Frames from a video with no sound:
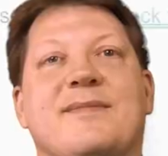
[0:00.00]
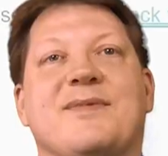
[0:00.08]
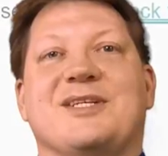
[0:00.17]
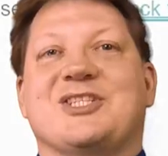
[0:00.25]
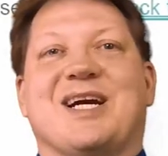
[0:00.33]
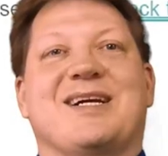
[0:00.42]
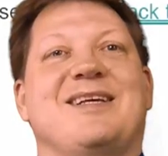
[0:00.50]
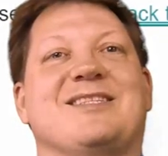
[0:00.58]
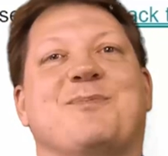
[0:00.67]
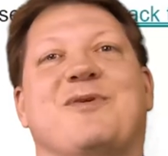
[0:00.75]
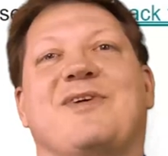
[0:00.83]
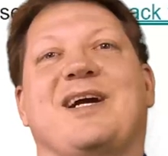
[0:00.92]
The
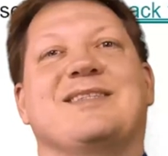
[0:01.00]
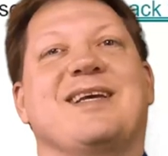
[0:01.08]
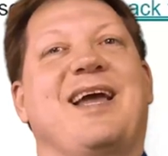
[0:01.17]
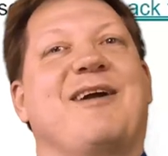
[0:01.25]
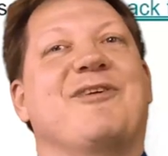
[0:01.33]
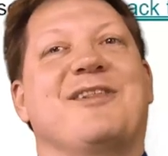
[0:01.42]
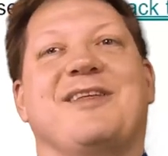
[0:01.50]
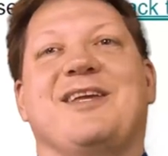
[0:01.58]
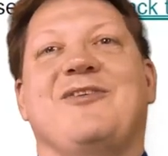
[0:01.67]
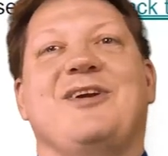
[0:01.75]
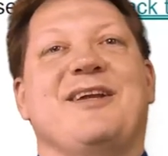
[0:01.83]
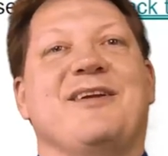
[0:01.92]
checklist provides everything
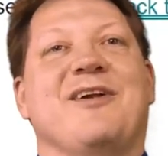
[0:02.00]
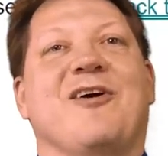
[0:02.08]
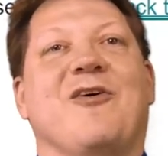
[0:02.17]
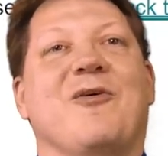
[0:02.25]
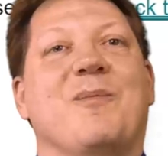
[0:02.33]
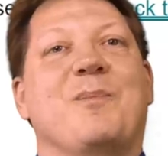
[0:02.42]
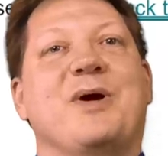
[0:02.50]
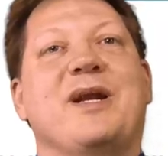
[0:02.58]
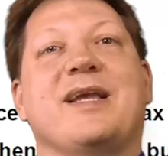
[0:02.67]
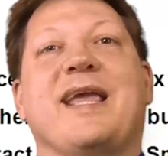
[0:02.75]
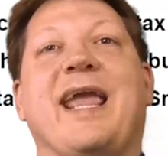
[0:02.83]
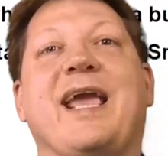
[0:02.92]
you need to know, but
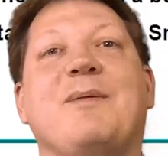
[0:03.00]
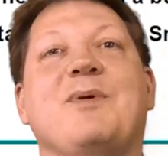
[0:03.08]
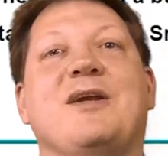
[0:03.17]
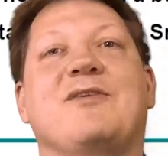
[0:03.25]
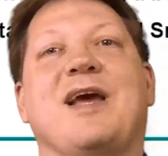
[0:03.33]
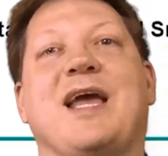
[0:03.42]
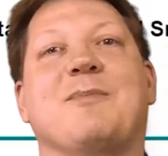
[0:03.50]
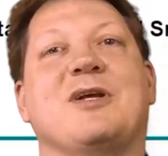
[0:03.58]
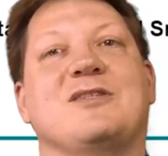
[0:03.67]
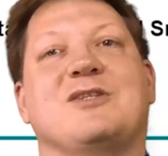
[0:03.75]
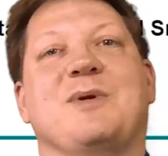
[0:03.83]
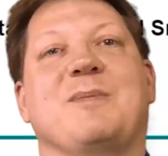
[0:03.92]
it can be a
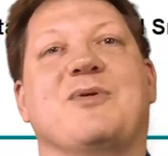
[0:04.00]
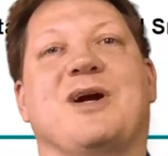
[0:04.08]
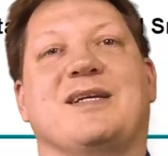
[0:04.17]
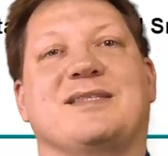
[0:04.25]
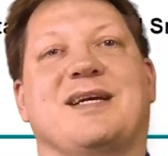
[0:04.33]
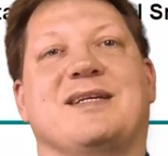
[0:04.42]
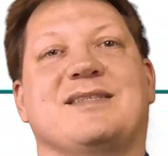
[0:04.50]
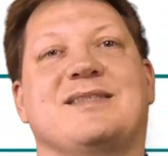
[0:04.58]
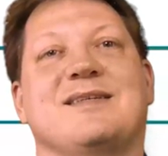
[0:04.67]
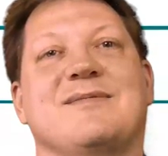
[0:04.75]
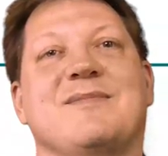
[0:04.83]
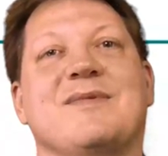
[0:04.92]
time-consuming process.
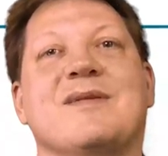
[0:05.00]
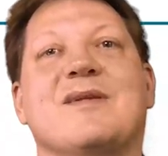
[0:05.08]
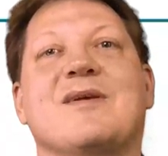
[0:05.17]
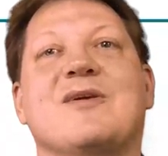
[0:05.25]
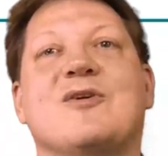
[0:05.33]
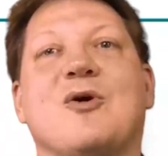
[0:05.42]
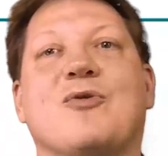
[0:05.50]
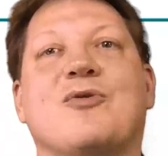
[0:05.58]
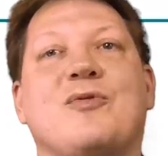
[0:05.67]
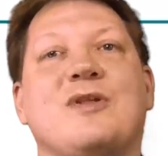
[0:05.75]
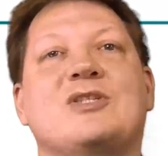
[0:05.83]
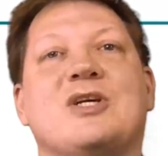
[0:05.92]
Go
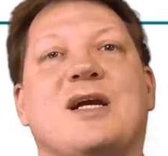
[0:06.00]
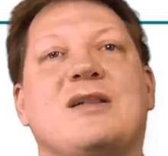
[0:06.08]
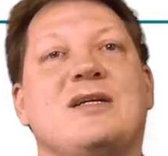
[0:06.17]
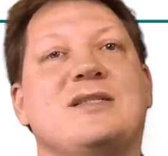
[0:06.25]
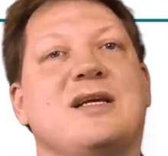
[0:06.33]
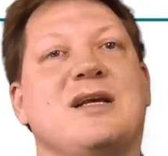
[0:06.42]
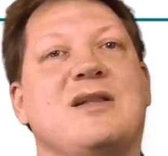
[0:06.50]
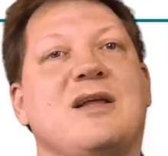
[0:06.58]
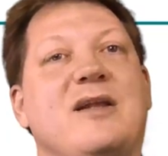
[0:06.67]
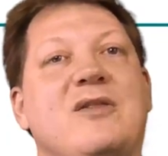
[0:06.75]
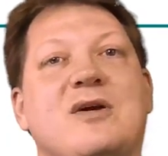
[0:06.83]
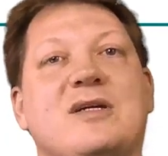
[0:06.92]
through the checklist
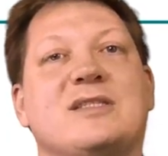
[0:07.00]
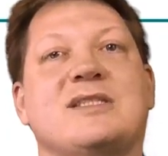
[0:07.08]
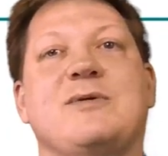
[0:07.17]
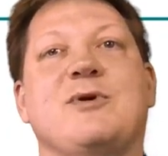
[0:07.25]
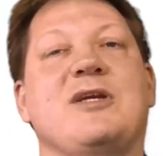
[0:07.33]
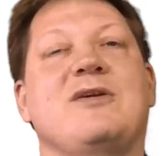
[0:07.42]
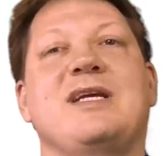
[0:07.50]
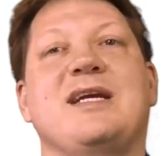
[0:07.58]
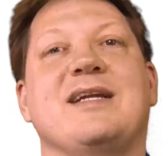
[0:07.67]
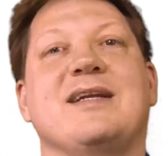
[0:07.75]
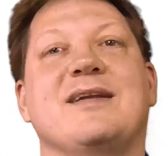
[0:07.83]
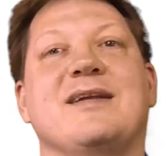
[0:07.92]
and look to see what you
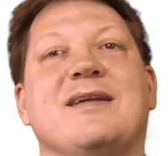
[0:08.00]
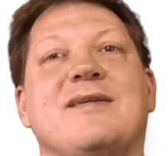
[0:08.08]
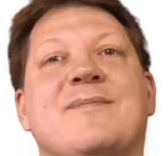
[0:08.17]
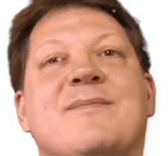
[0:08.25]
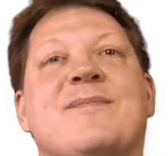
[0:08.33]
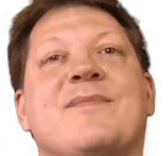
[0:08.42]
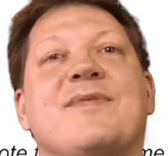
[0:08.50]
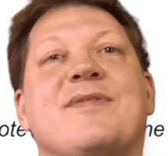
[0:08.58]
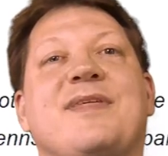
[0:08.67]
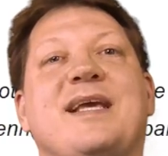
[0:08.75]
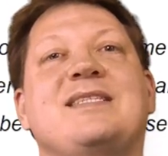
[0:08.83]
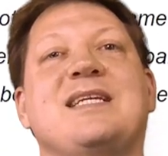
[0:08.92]
need.
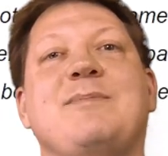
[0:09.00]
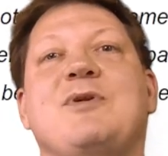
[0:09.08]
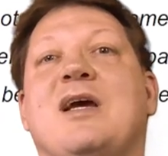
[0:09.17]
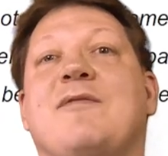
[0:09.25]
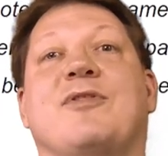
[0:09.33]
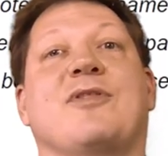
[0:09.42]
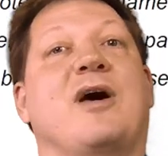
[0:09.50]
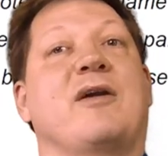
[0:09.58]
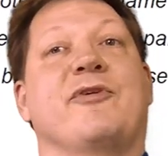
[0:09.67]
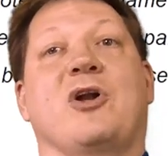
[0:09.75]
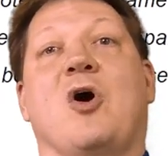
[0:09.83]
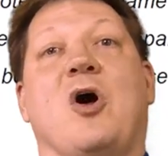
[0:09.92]
They seem to have thought
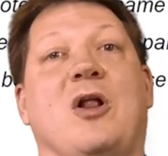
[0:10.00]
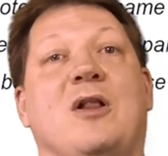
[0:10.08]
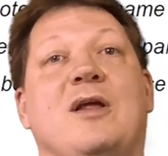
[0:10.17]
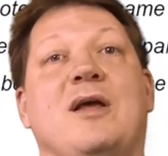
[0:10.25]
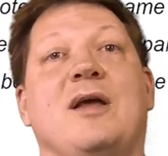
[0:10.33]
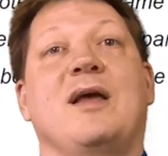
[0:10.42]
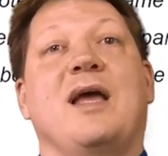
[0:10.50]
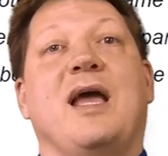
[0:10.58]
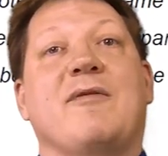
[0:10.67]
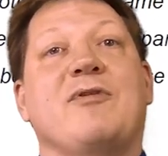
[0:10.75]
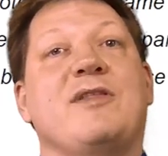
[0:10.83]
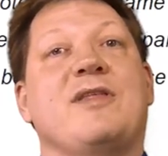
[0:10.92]
of it all.
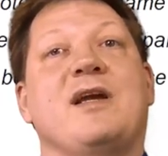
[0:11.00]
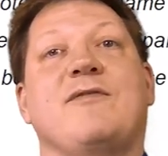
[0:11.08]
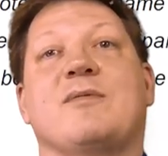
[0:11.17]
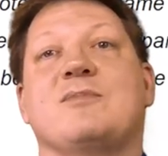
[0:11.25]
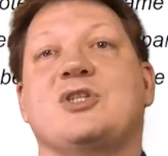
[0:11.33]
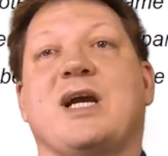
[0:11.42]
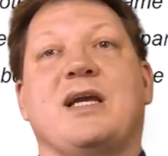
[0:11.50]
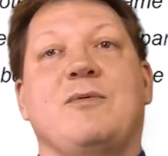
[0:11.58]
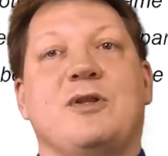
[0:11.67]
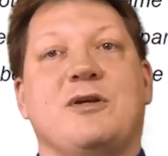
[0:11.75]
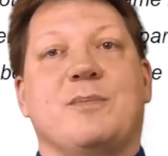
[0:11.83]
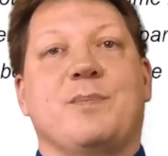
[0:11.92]
Everything from checking
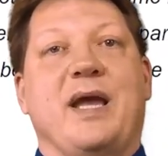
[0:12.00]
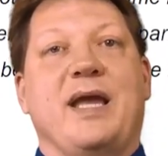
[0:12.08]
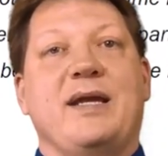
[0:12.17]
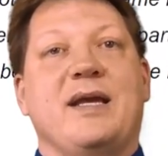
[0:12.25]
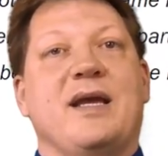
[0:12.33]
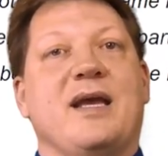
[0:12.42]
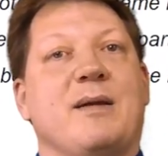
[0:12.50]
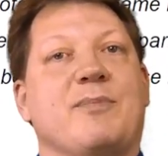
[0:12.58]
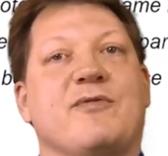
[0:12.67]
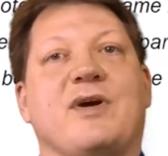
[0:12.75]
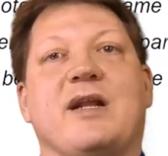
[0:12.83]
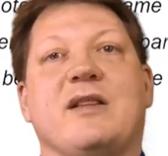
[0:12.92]
with your bank and
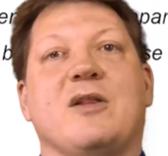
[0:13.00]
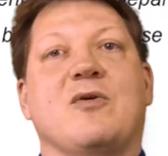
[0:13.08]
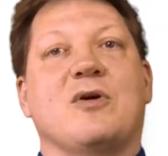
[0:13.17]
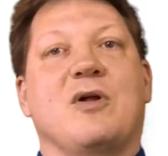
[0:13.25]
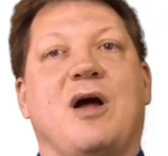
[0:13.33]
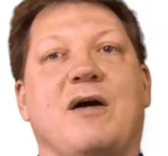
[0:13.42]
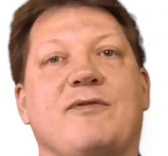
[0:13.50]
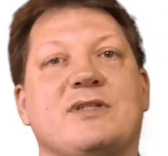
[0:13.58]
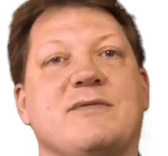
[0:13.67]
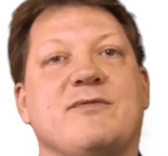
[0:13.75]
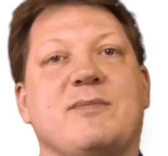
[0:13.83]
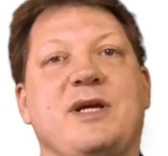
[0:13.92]
providing local
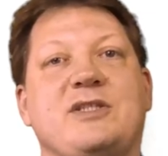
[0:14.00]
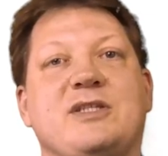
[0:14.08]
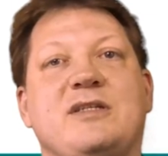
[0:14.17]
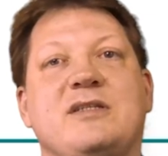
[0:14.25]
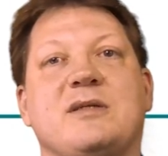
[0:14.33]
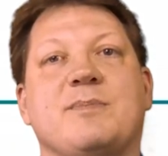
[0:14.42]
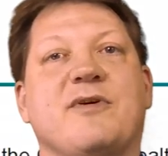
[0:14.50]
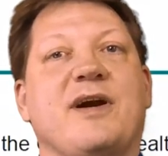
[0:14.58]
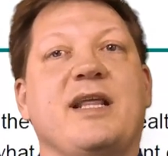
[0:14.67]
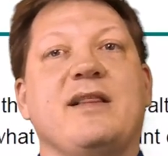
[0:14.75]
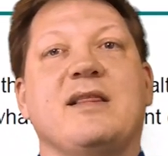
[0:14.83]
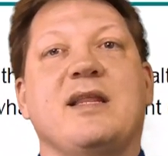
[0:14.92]
office information to
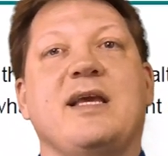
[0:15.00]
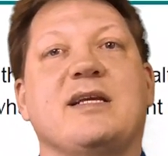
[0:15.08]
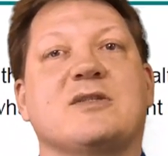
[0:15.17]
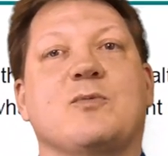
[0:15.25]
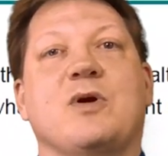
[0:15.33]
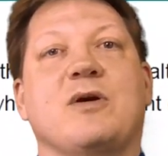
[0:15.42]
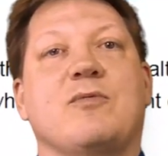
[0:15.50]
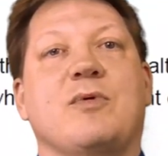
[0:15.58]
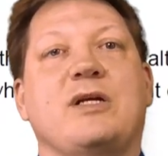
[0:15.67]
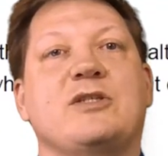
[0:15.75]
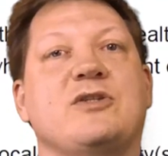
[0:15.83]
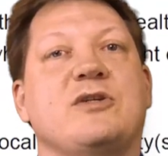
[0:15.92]
providing links where to
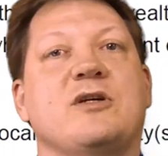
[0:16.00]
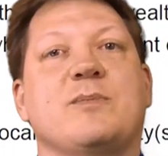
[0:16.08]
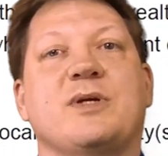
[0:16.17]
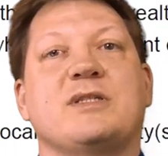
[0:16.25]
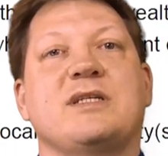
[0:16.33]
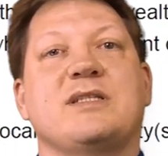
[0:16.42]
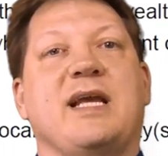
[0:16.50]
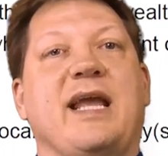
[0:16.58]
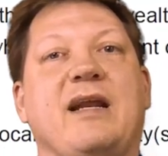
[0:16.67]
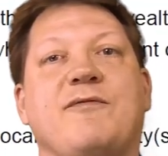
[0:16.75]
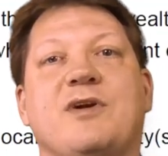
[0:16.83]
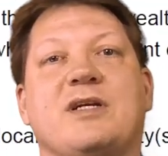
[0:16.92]
register your business
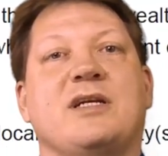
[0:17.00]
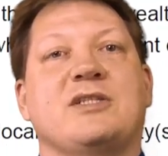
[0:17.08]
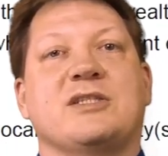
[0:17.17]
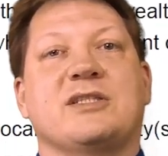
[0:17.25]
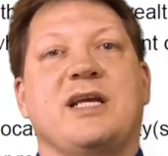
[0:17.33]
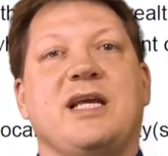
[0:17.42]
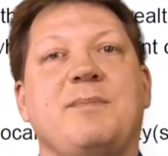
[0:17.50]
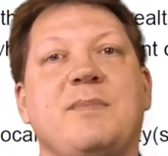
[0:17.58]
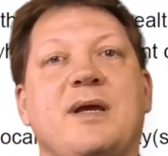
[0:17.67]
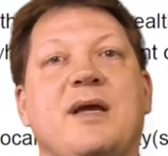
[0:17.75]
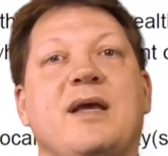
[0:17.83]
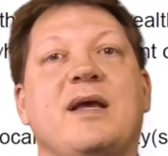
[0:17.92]
and fictitious name.
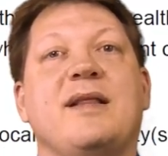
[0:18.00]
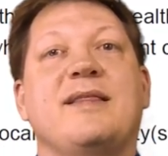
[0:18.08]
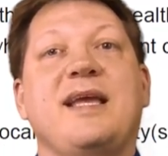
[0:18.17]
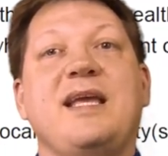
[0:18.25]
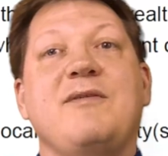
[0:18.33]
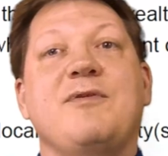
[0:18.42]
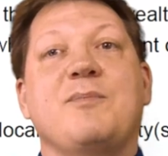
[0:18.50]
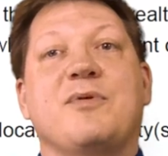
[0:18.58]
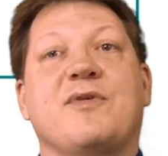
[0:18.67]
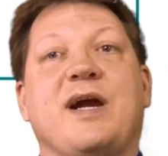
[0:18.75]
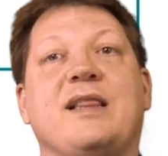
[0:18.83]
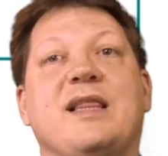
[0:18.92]
They even
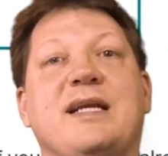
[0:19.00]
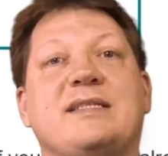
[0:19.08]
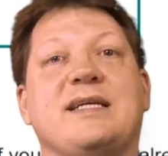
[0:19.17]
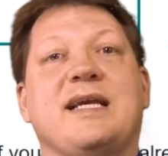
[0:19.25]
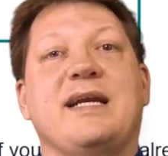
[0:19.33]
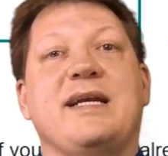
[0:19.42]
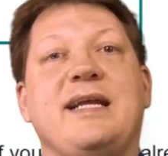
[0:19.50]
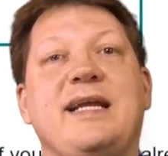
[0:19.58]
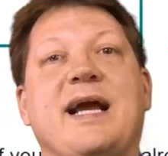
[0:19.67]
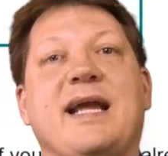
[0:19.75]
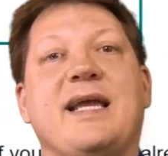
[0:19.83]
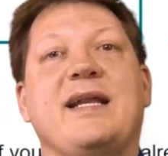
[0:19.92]
provide links to get an
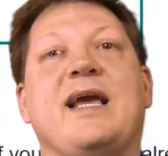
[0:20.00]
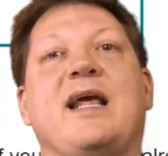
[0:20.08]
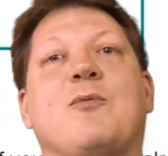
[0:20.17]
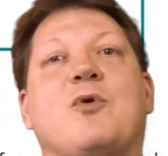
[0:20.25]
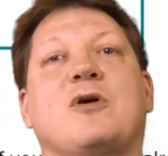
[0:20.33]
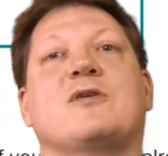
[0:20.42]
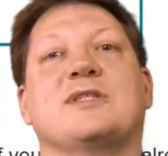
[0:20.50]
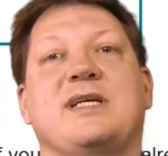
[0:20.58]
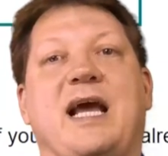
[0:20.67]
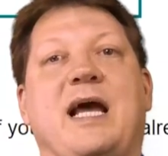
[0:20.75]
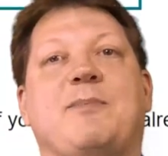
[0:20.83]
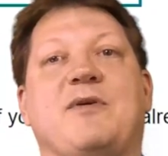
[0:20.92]
EIN and workers'
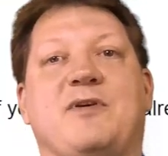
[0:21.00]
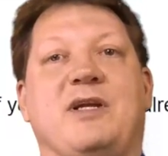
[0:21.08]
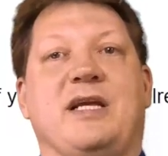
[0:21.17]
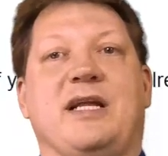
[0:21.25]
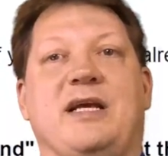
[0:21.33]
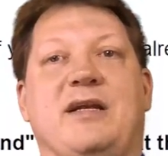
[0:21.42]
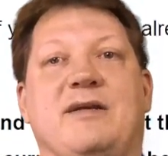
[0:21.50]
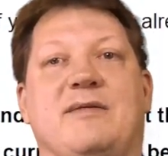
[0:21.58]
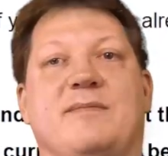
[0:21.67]
comp if you need it.